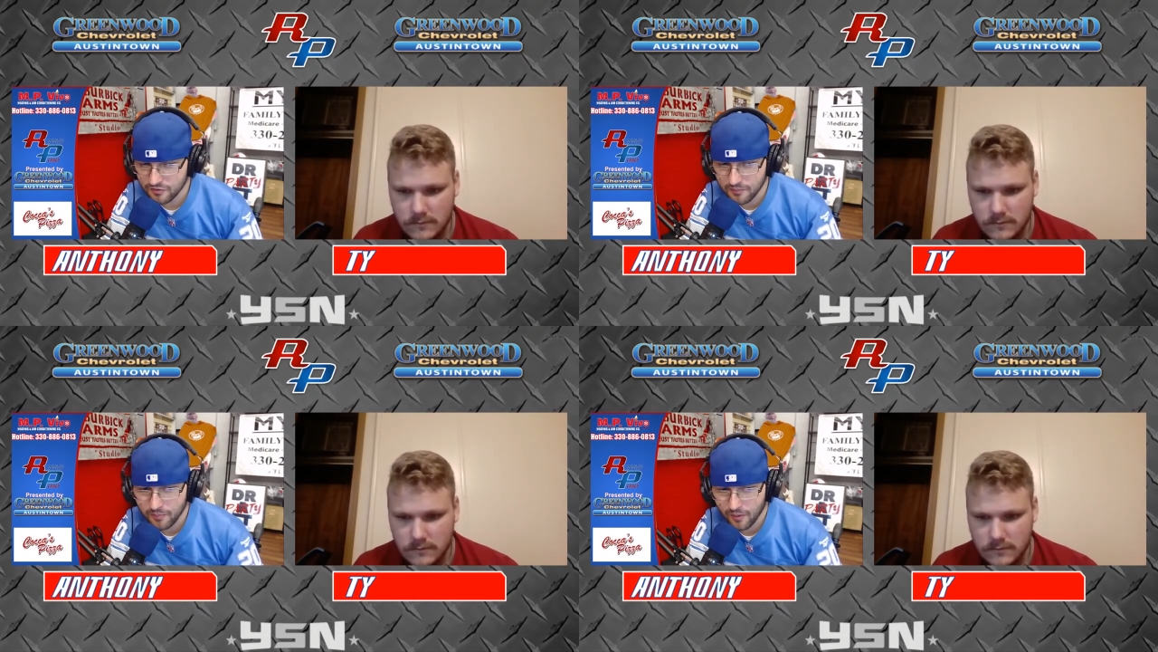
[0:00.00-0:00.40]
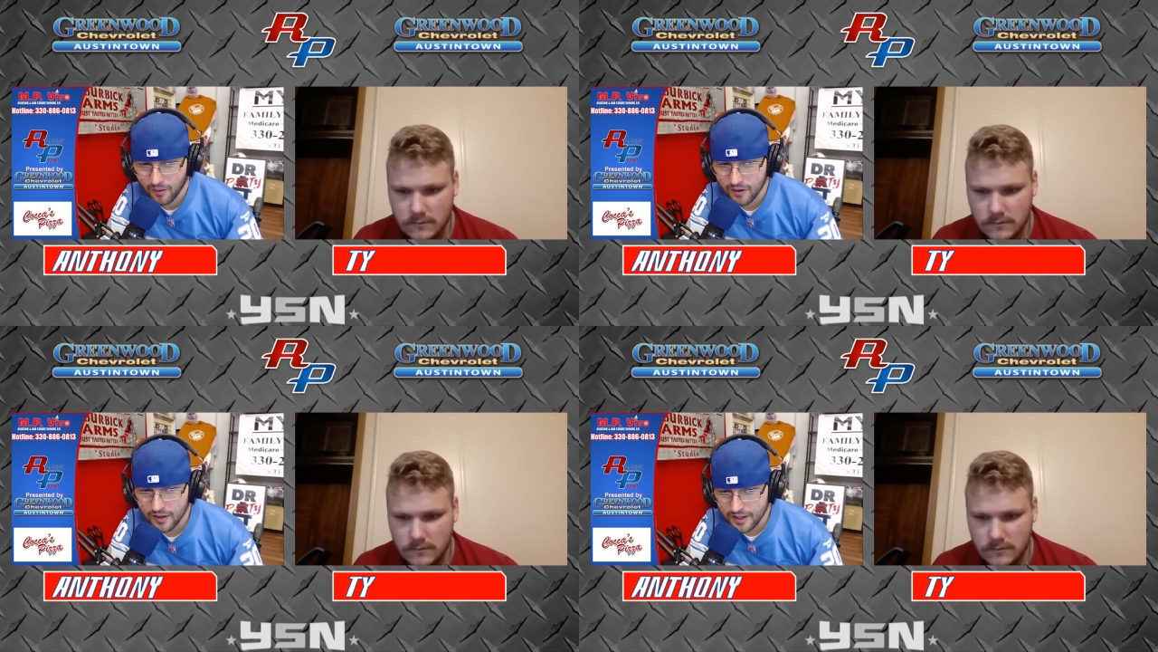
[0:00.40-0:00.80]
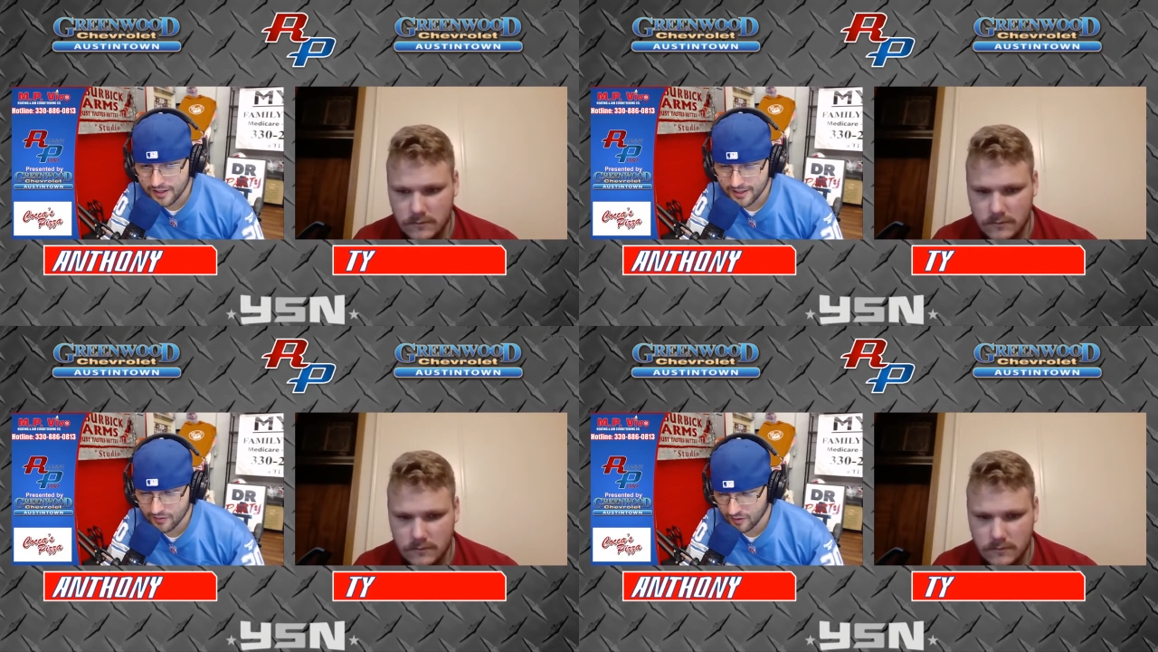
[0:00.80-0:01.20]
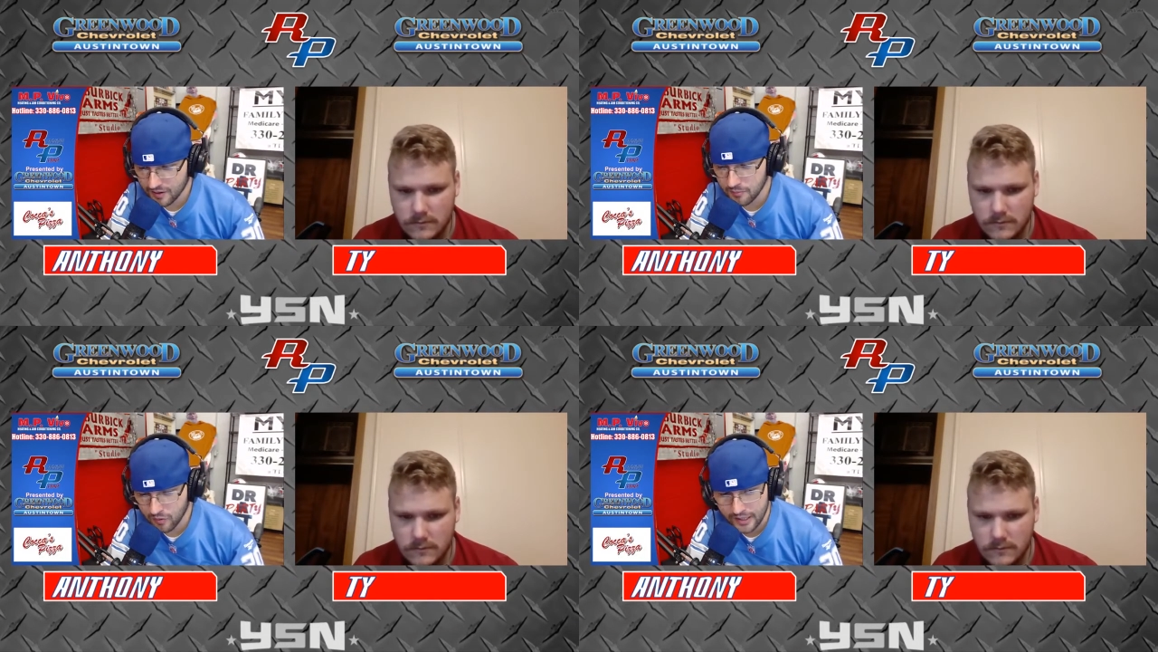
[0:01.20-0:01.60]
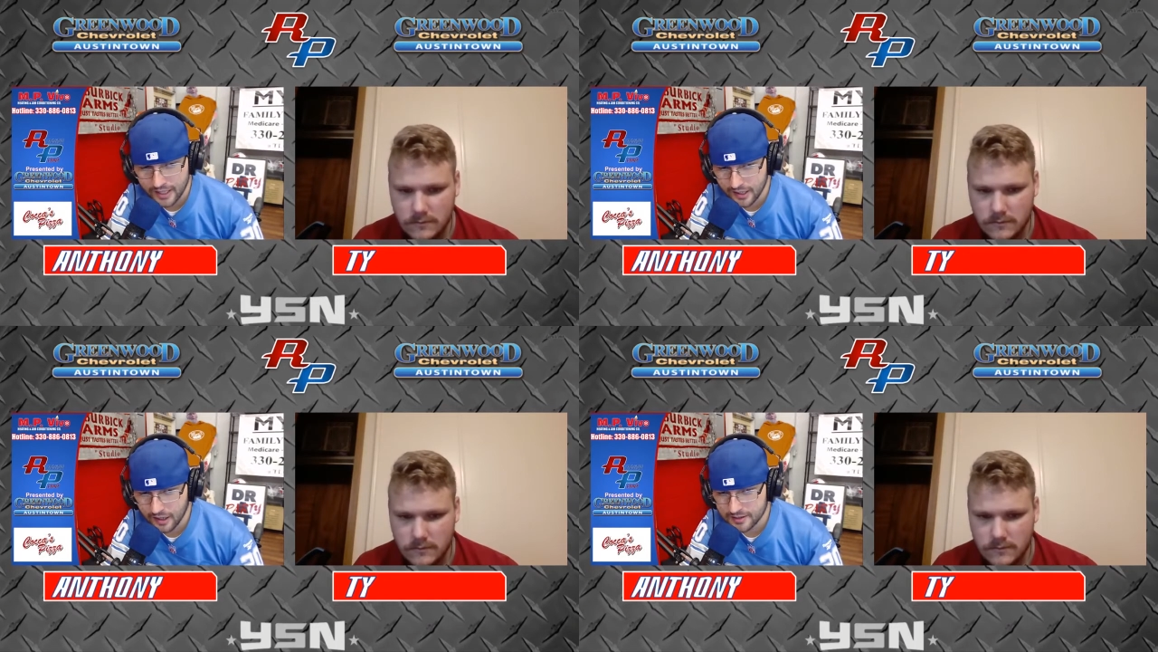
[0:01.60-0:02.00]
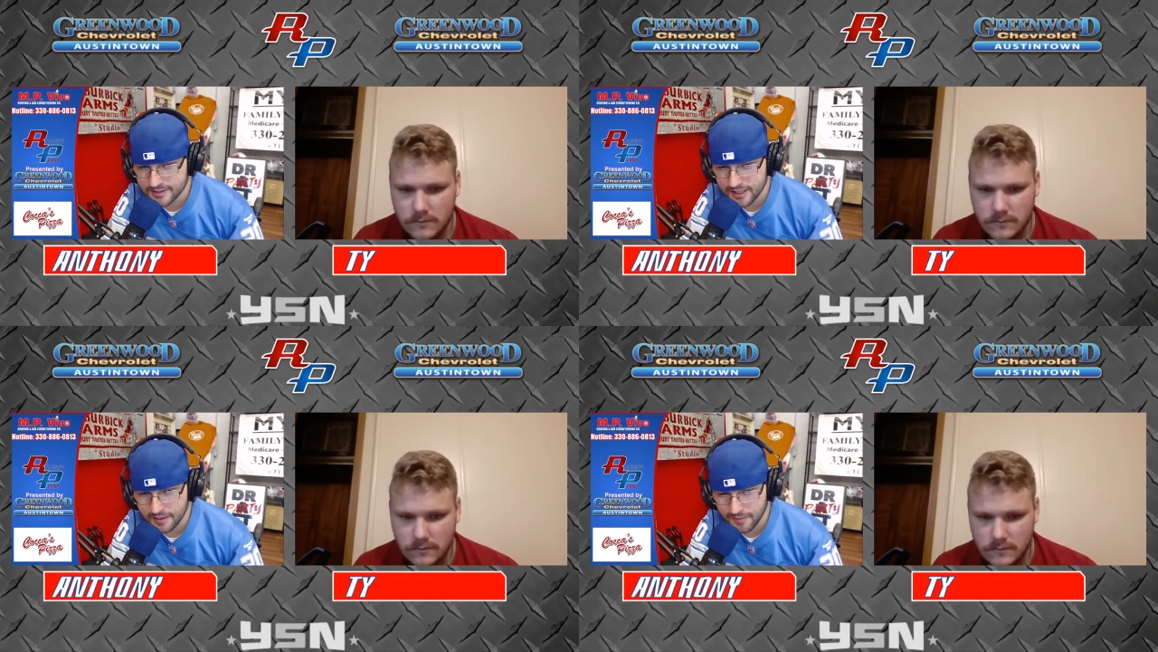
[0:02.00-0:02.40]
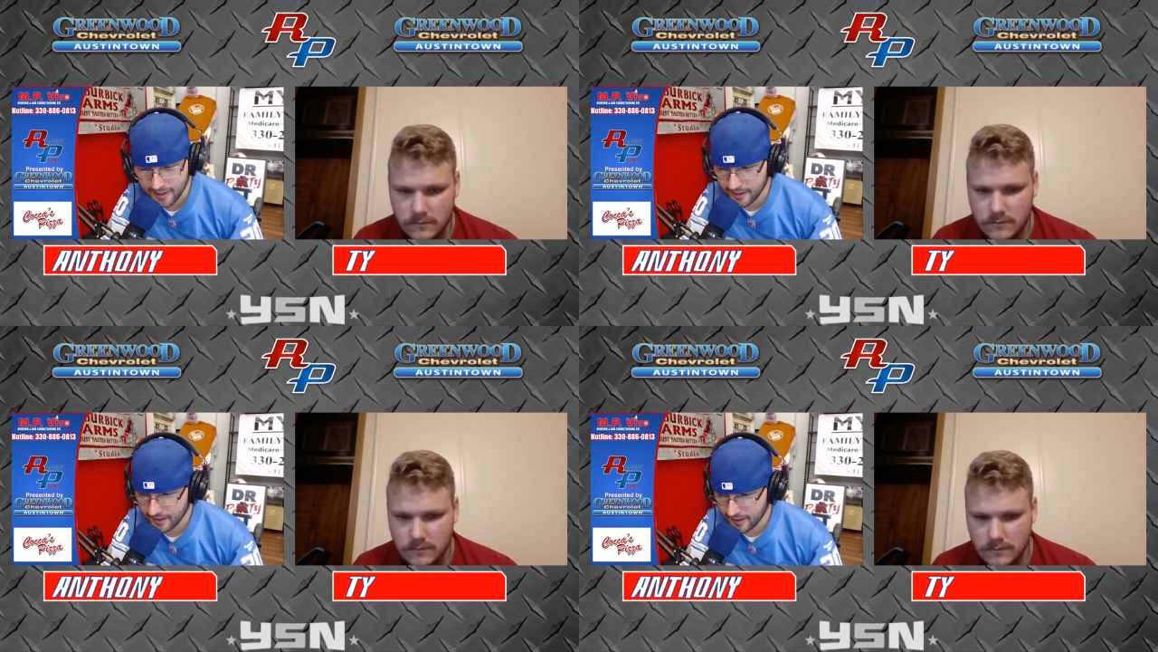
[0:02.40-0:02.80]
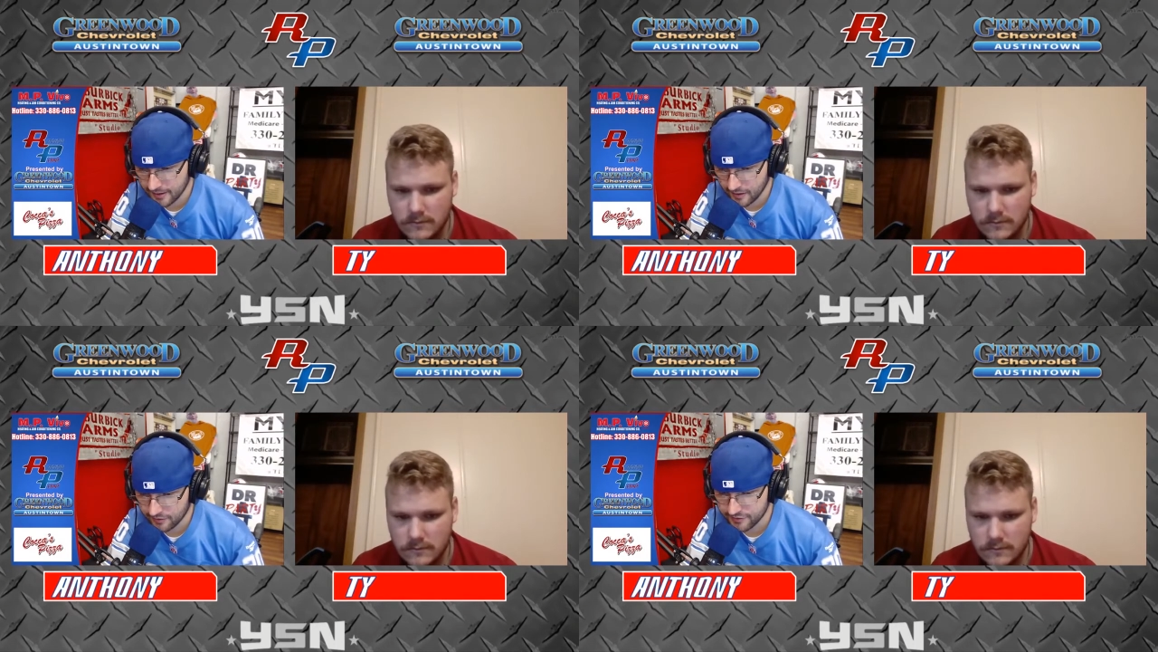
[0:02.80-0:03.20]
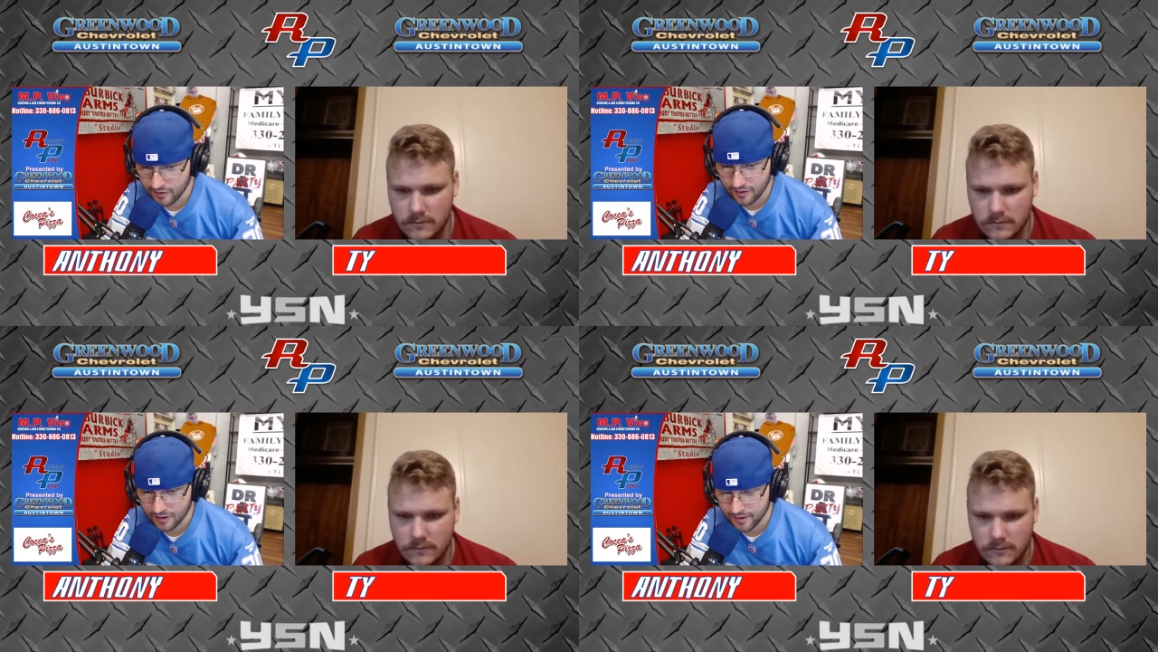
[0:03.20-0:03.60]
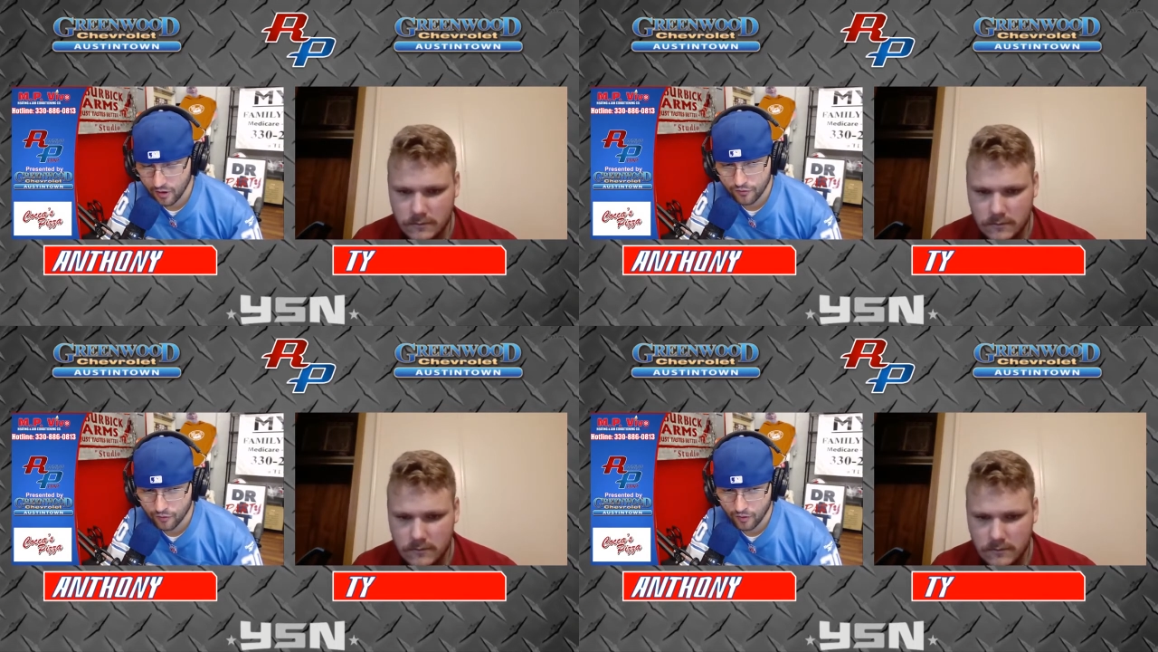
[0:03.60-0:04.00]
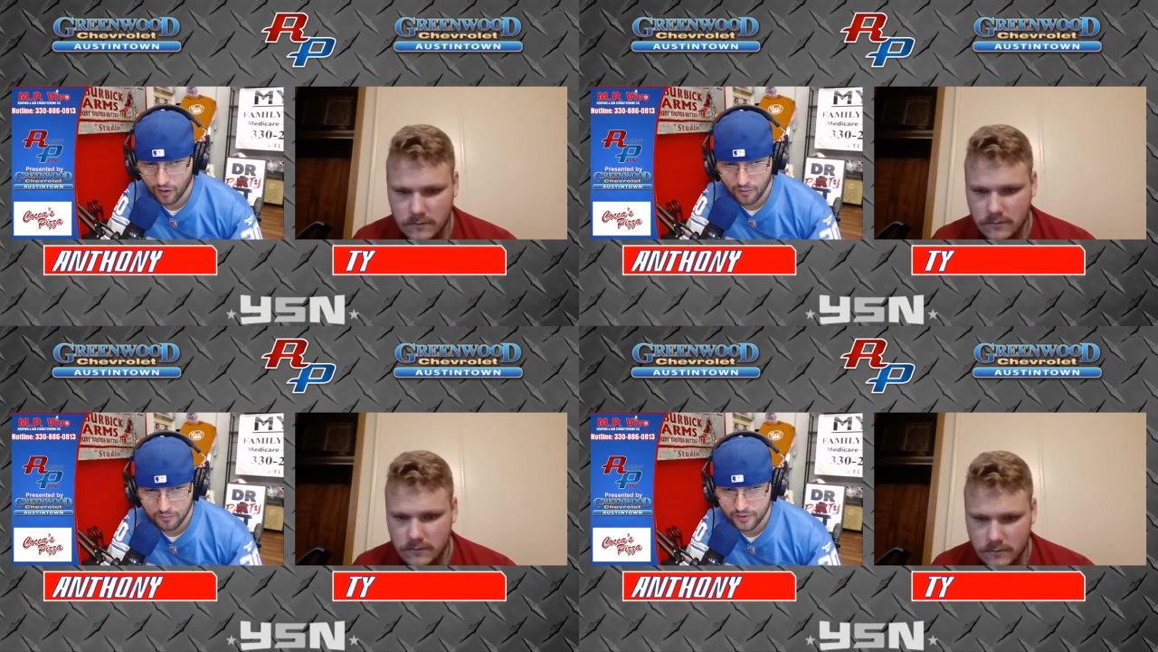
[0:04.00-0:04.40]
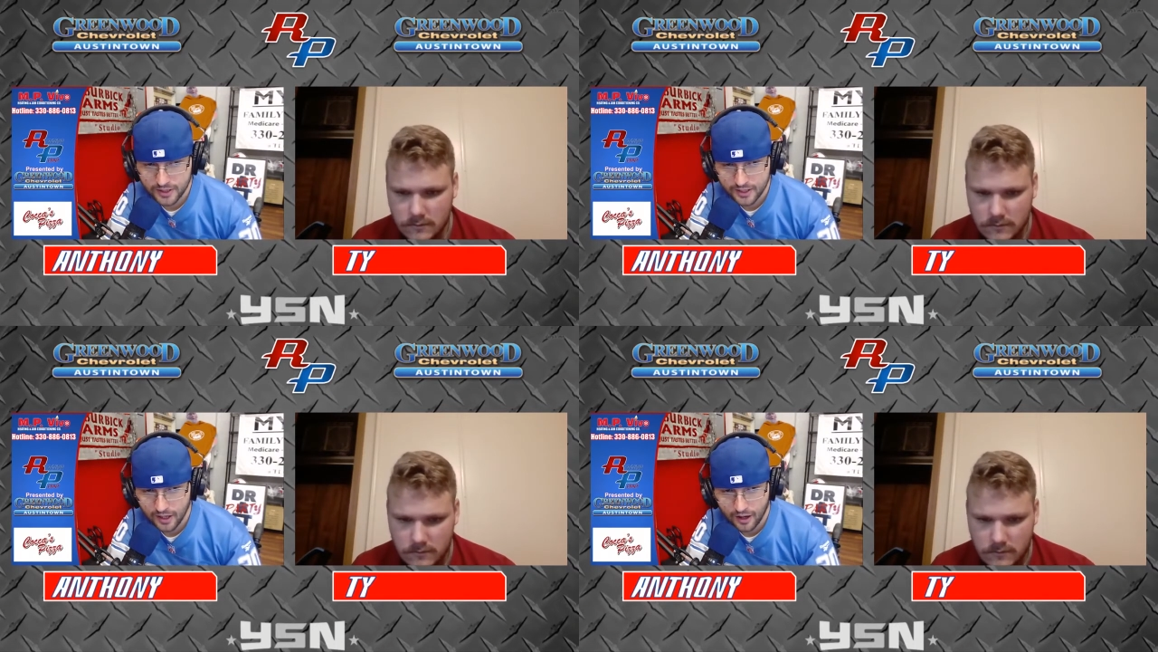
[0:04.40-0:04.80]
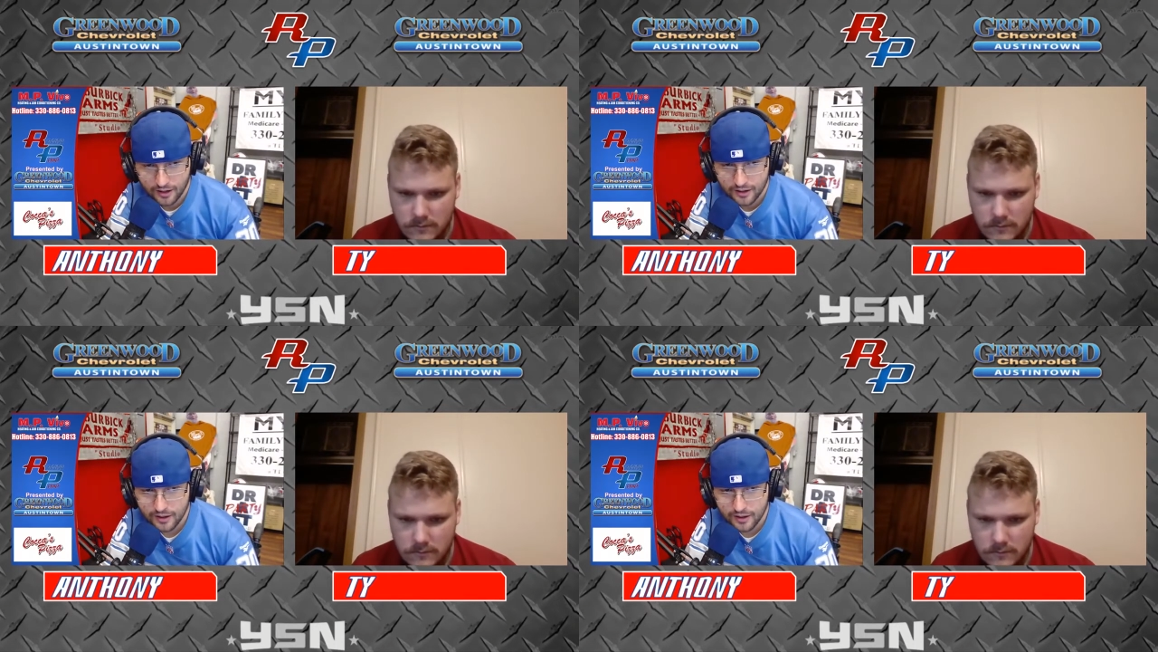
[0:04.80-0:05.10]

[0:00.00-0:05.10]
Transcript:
Speaker 1: football can really break a young team. And, and they're still going to be overall pretty young.